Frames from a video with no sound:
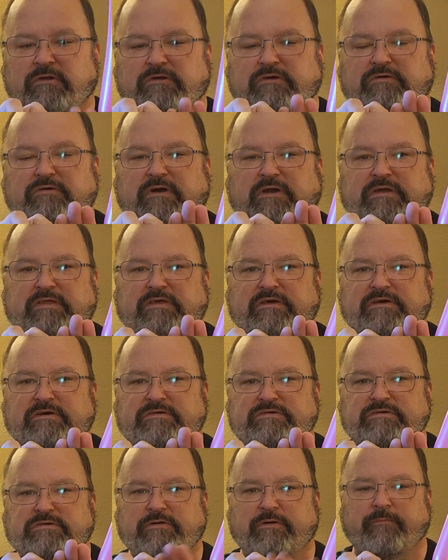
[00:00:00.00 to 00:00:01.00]
Just like
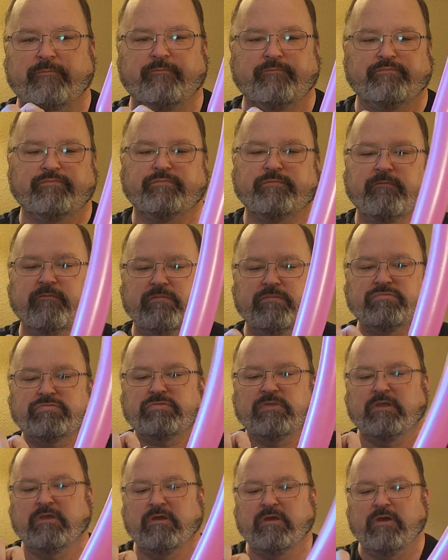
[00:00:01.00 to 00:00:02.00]
this.
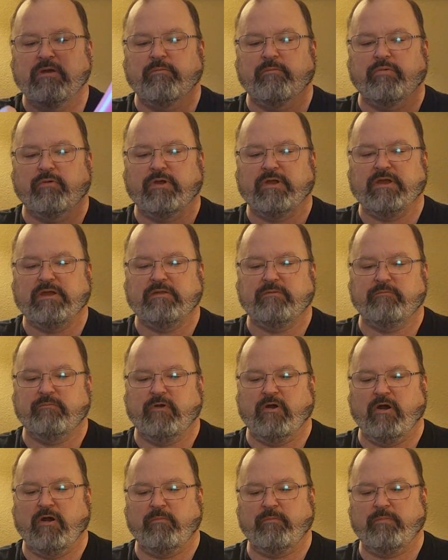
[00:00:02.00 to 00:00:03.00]
Bring it
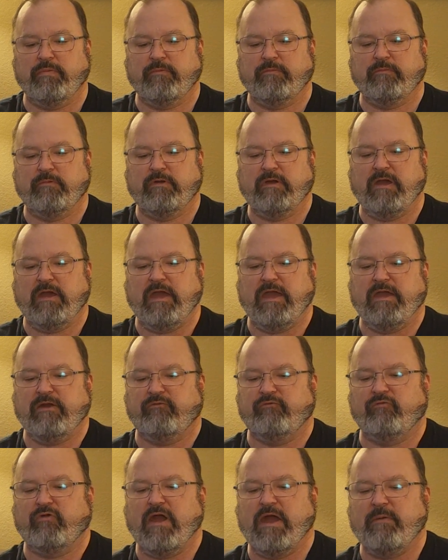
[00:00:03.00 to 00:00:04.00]
up
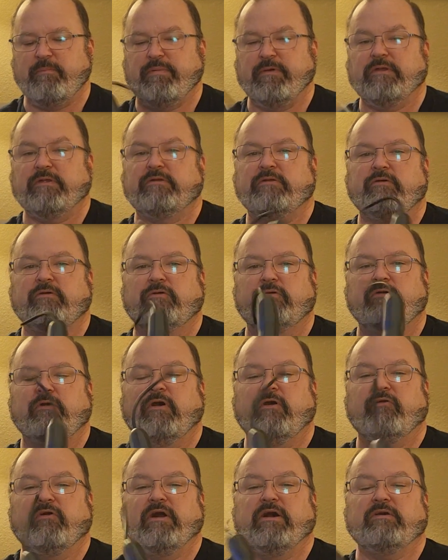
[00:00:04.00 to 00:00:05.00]
and wrap it
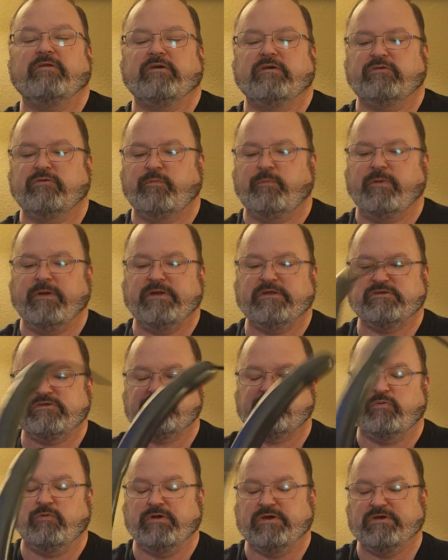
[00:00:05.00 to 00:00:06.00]
around this
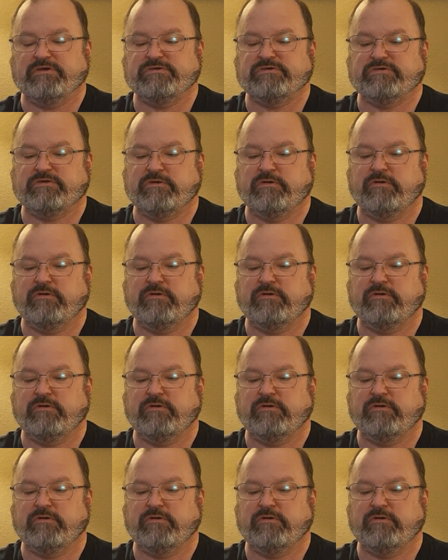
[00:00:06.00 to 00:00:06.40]
pinch twist,